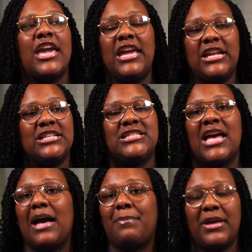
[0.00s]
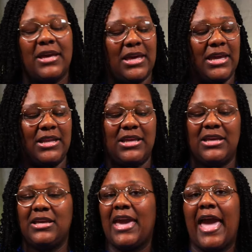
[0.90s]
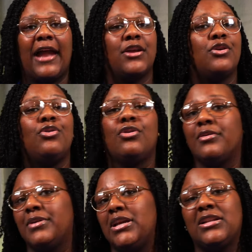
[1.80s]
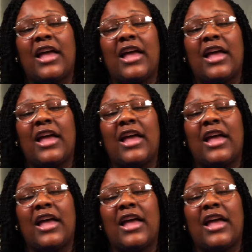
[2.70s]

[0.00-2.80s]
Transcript: Any topic, any category,